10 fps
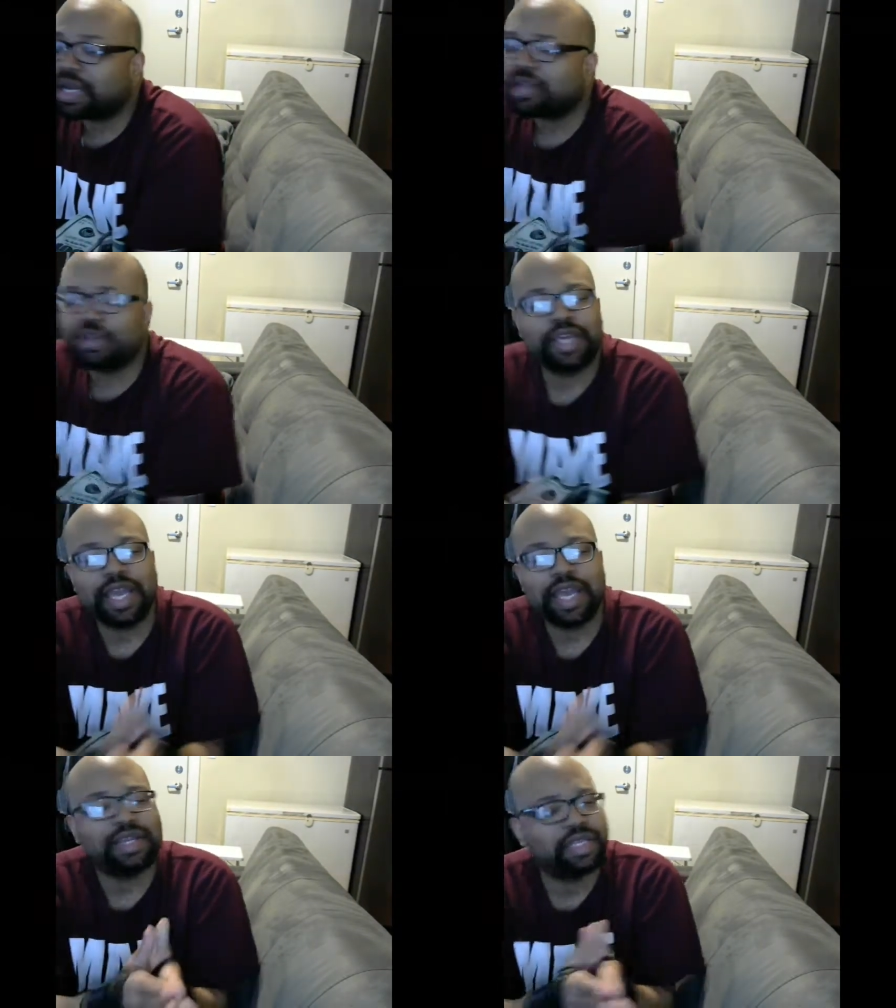Now you
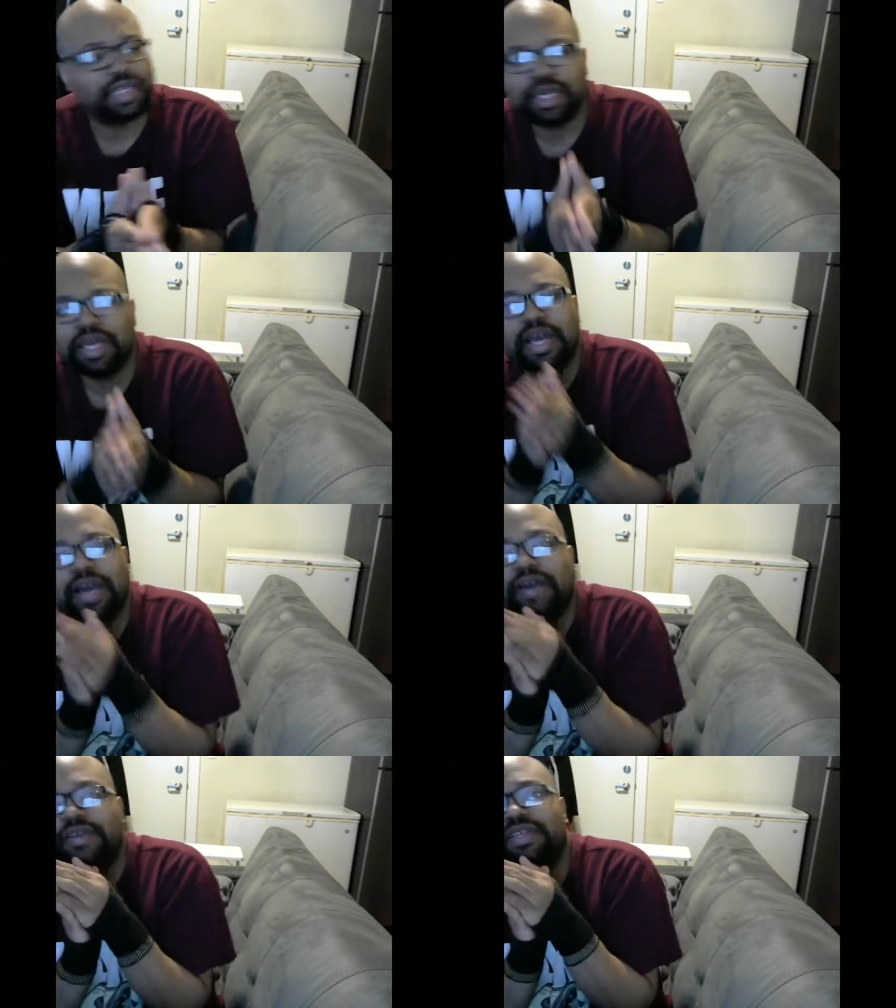can't,
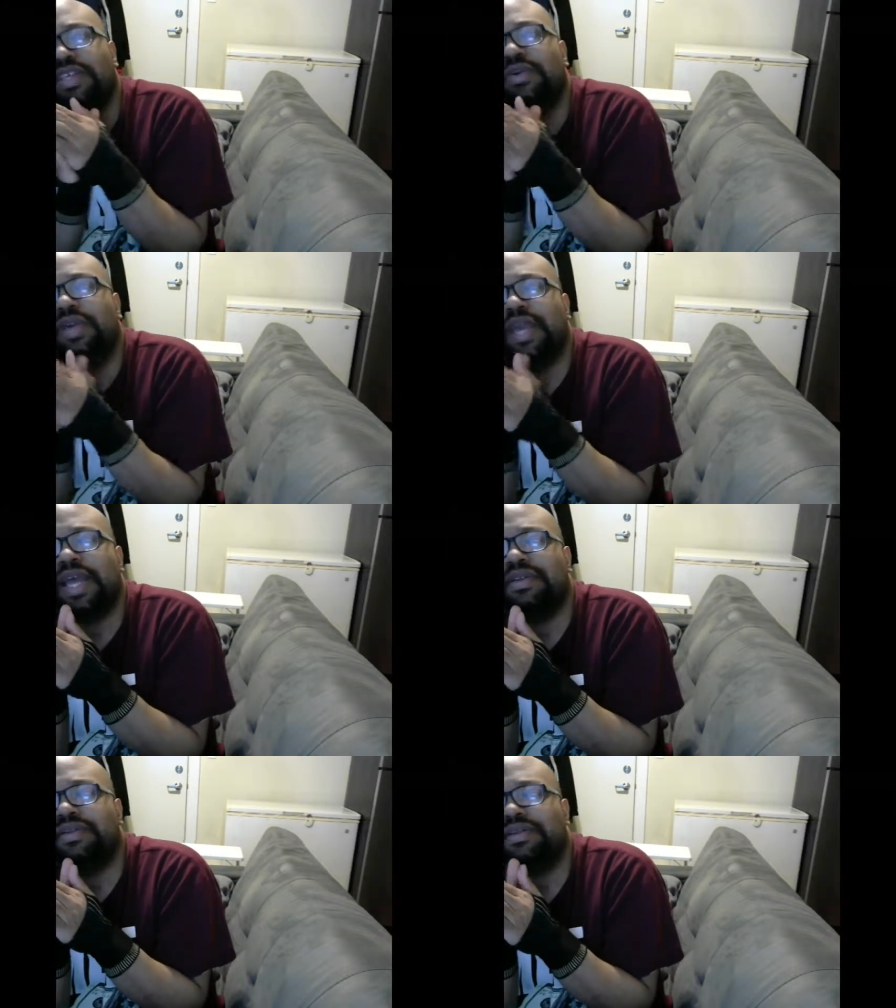obviously you can't,